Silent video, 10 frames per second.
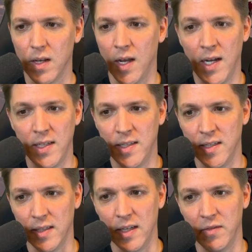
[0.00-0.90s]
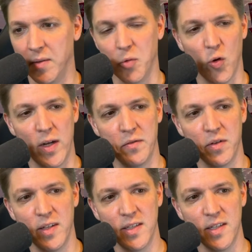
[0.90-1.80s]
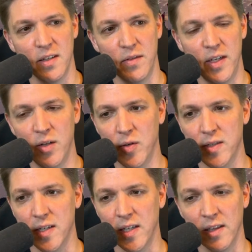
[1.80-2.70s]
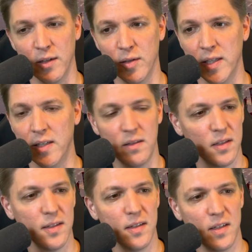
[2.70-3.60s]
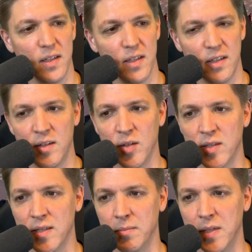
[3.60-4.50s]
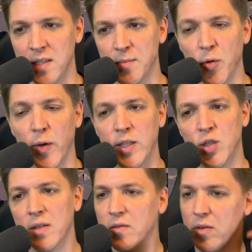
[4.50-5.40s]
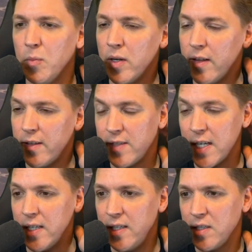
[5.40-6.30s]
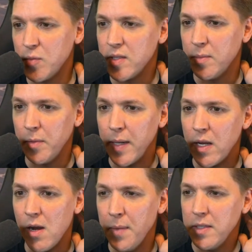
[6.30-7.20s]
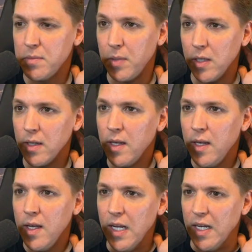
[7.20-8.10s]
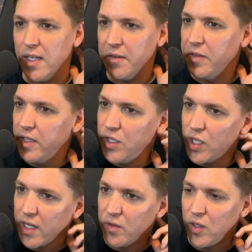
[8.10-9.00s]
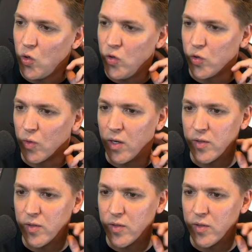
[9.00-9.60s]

I did give him credit for this in the video because I clearly took some inspiration from one of his ideas with some of my comments. But definitely check out the old Toronto